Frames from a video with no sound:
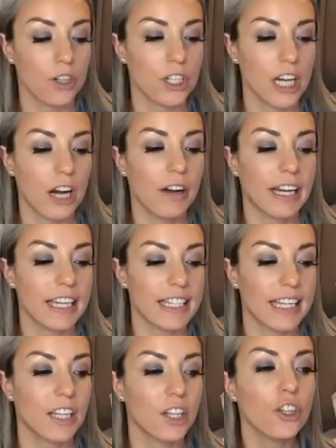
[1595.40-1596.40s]
sharing, is
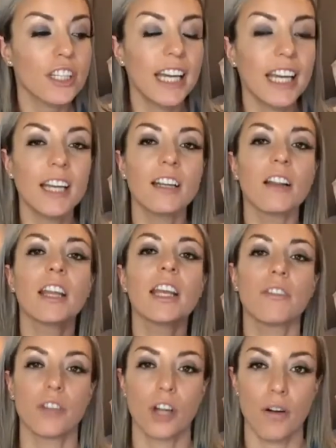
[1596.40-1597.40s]
that you're taking the lead
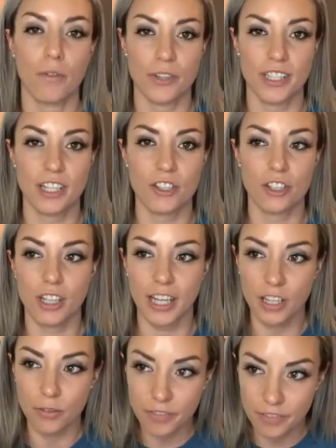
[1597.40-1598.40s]
of the conversation. Like
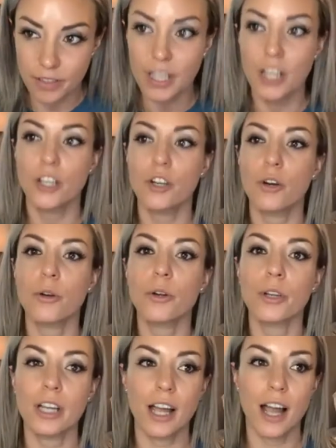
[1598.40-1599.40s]
you're
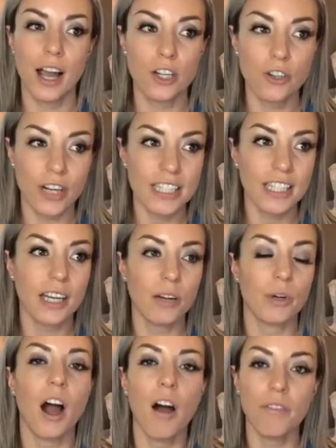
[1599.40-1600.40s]
addressing it
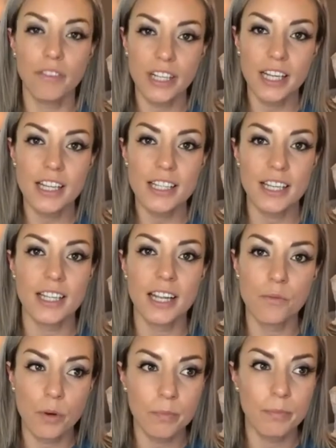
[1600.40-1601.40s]
with confidence. And
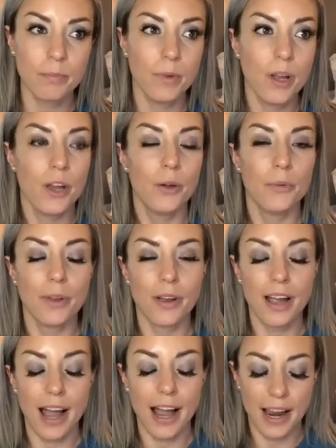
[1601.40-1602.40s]
then when
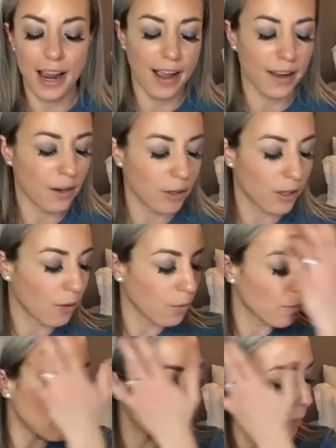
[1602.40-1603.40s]
I don't
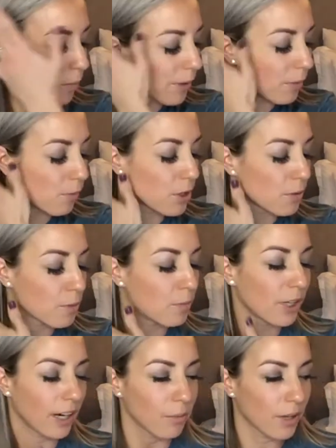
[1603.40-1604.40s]
remember in which
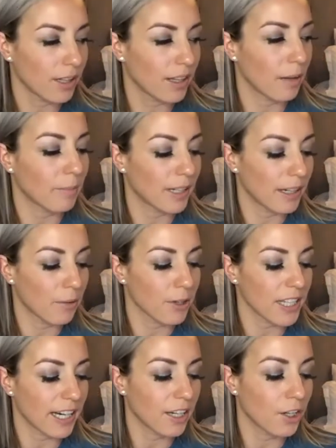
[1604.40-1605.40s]
book I read that, but they were
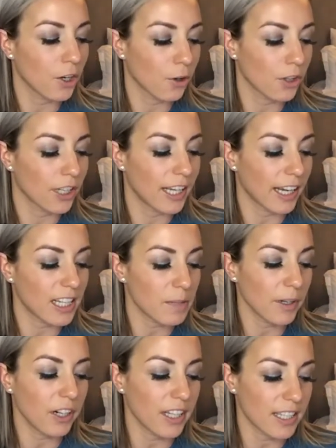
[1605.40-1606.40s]
saying, you know, the
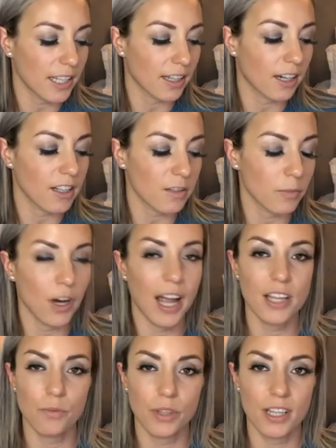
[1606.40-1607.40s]
experience that the customer
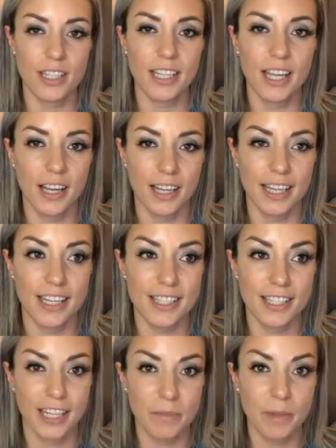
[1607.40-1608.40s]
has with the sale is
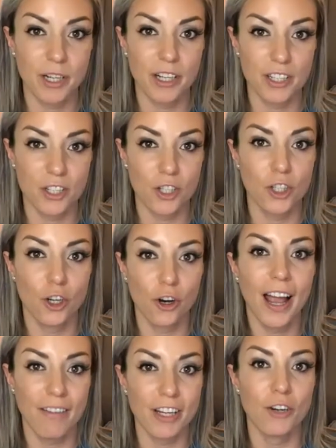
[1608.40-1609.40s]
the experience you're
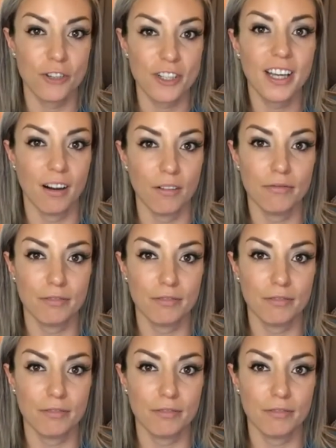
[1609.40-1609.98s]
having yourself.